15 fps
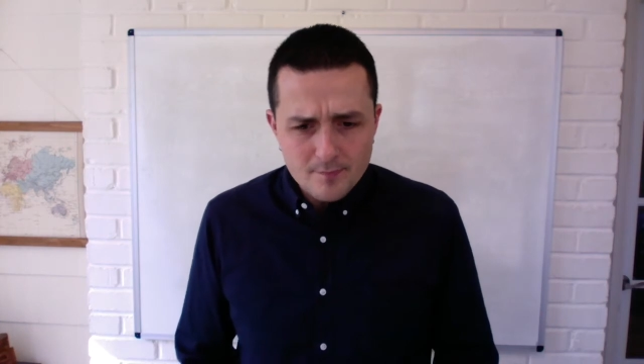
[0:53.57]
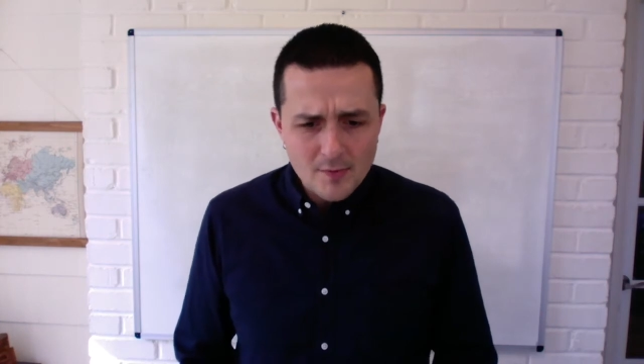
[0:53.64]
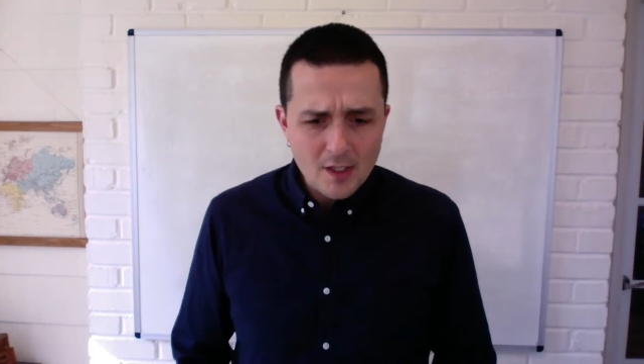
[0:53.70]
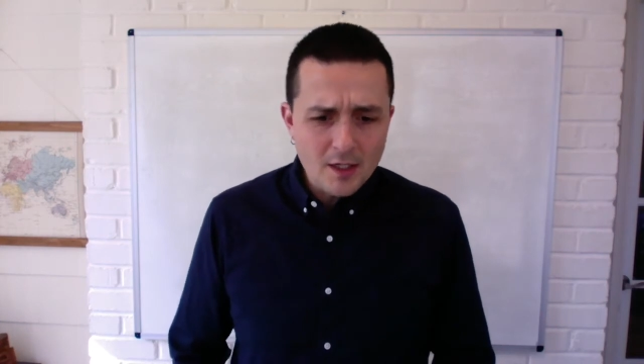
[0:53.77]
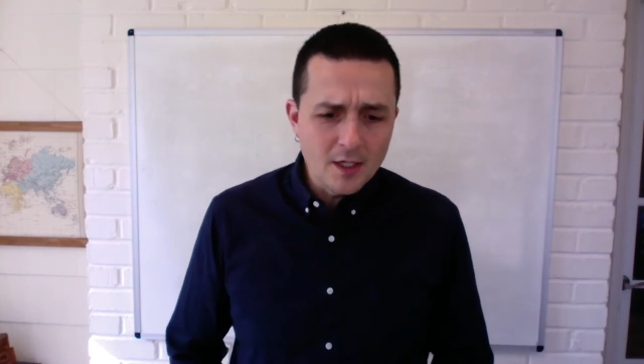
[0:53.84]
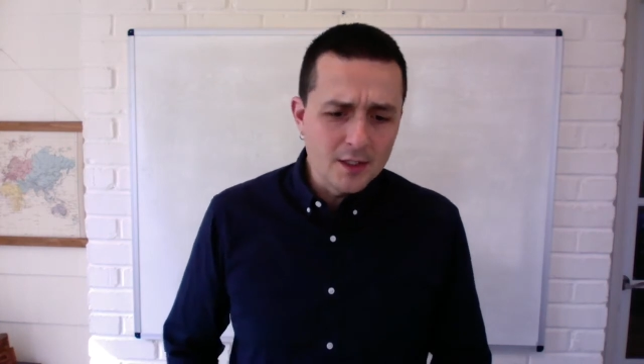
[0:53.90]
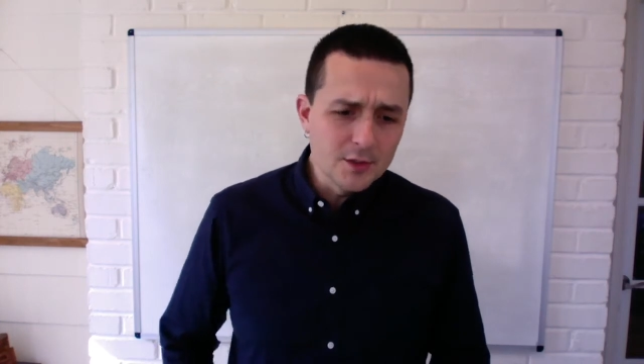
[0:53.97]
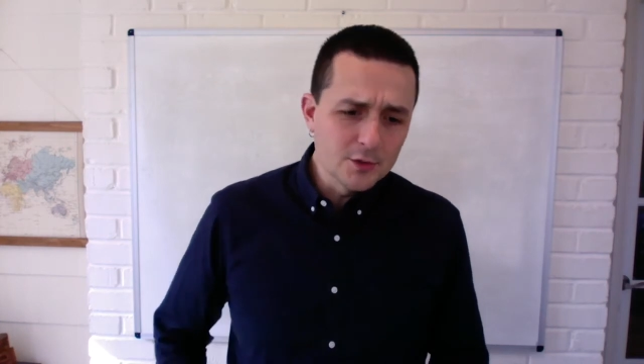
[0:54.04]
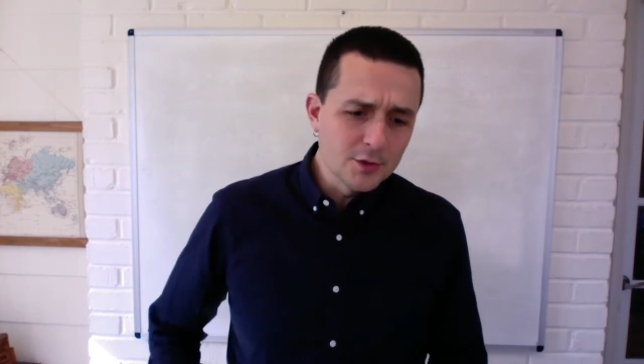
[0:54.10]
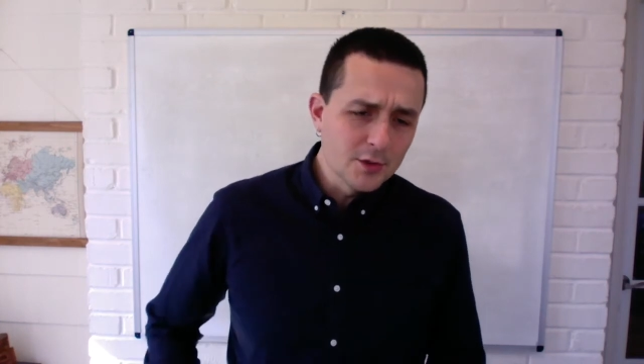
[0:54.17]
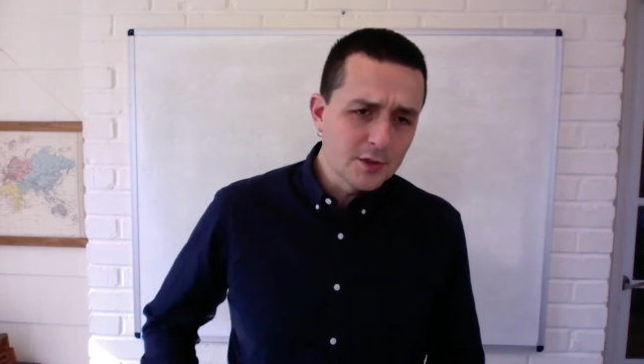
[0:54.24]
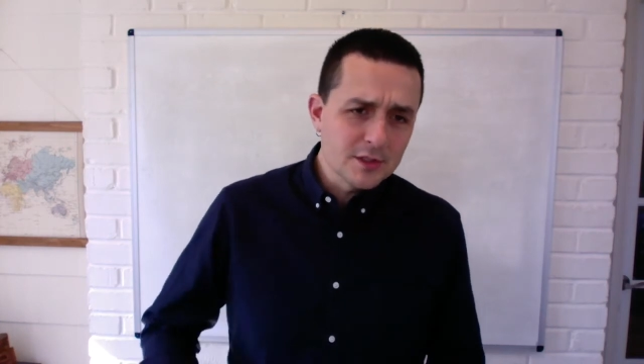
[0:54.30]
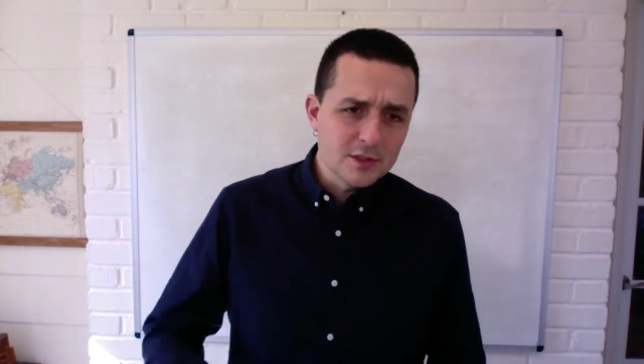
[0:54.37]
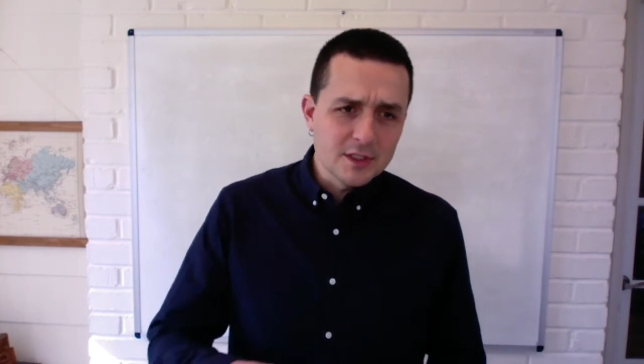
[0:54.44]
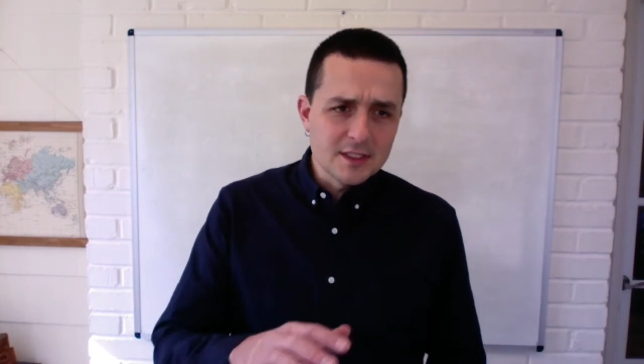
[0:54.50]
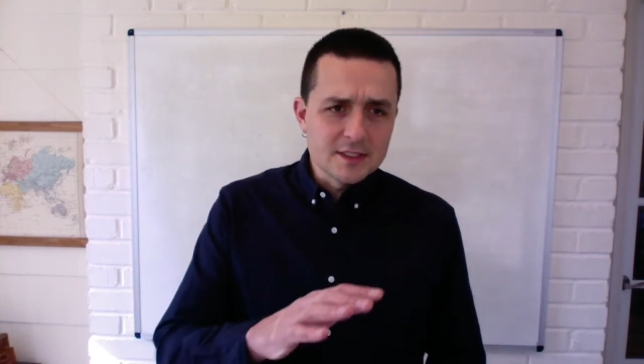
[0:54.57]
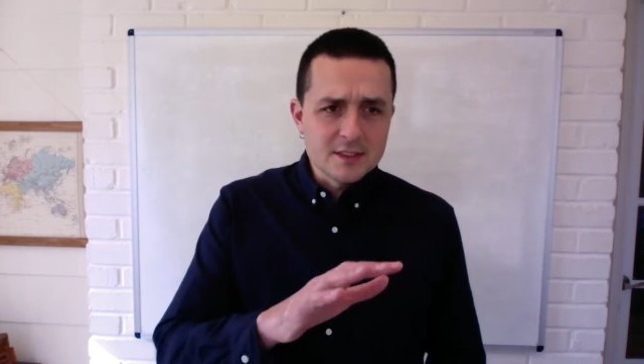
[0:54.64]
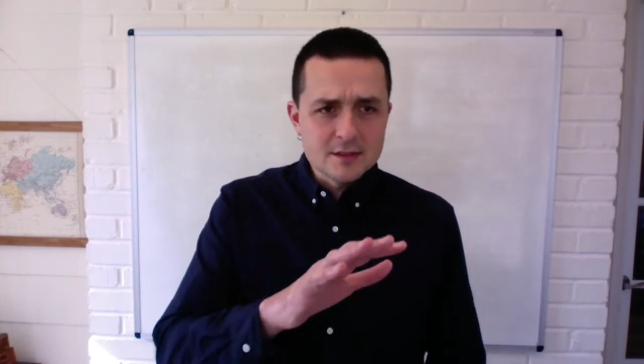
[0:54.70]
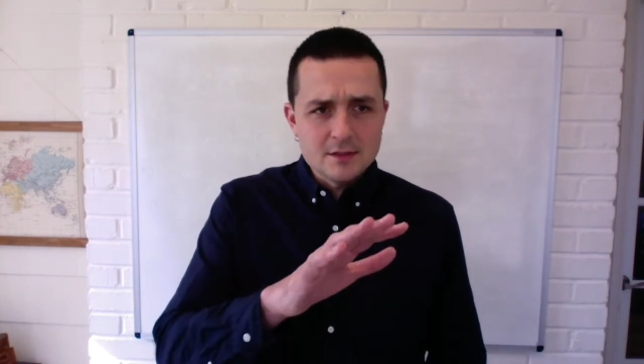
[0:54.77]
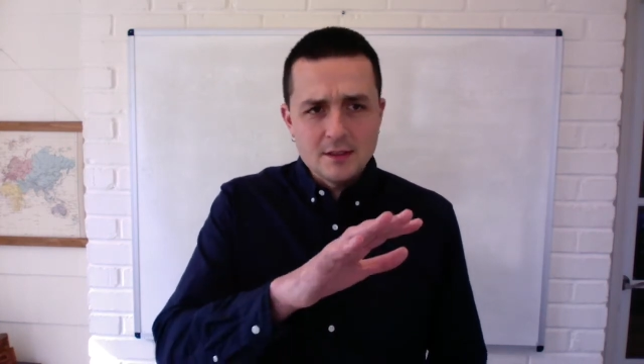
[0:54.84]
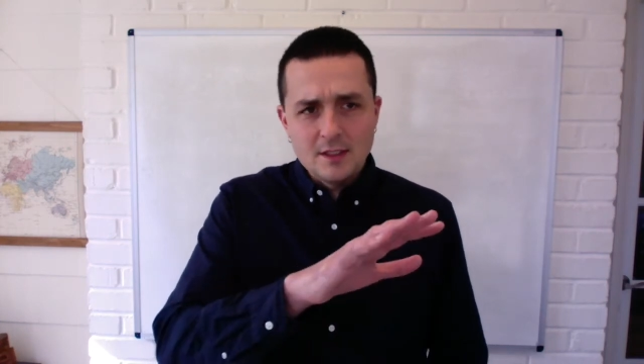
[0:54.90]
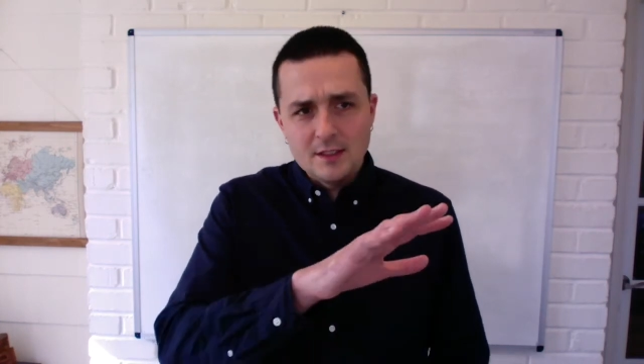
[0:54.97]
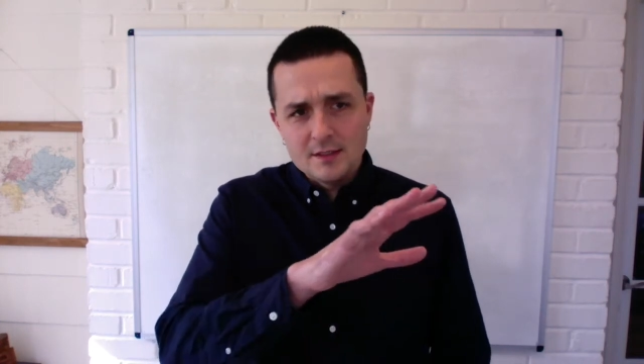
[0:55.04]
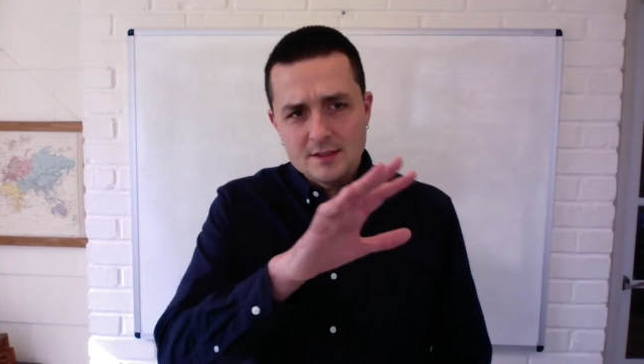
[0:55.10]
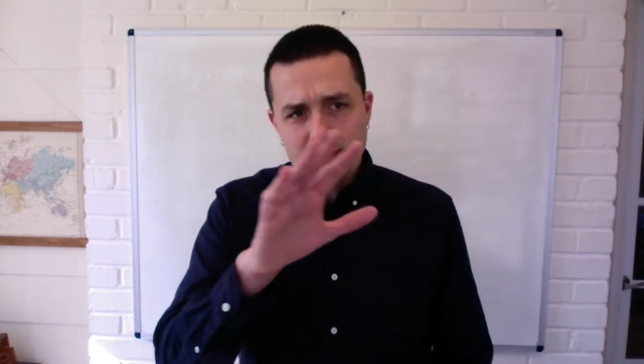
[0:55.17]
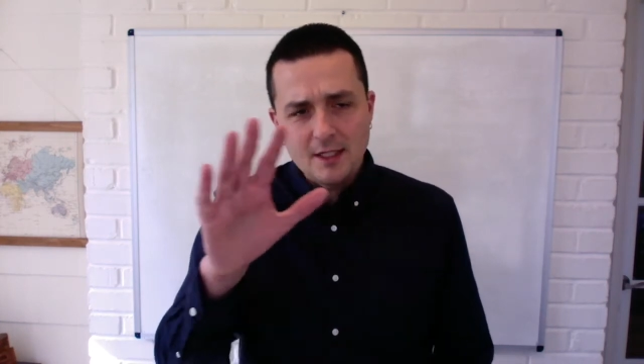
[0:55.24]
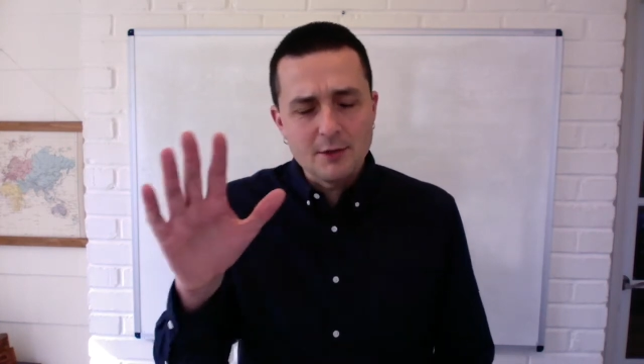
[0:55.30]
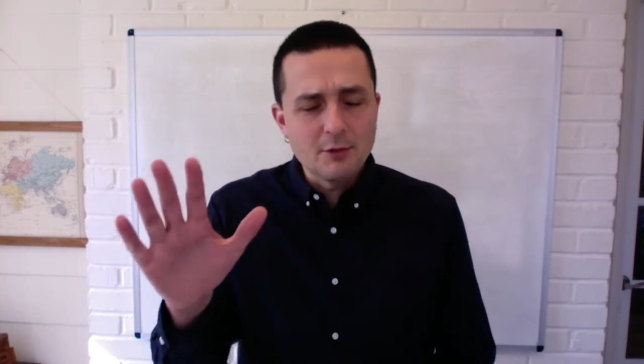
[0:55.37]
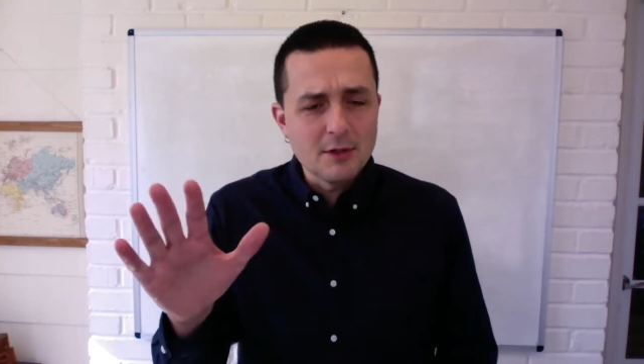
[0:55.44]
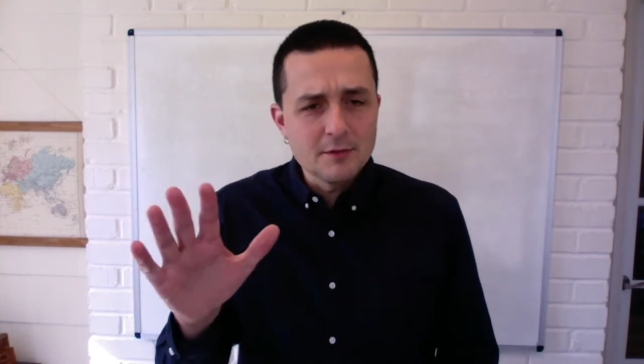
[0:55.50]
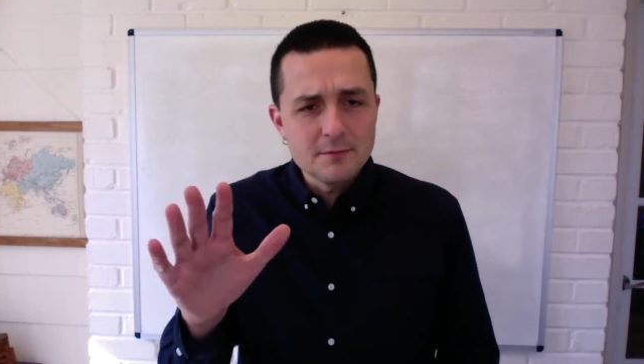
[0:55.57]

You'll notice it's set around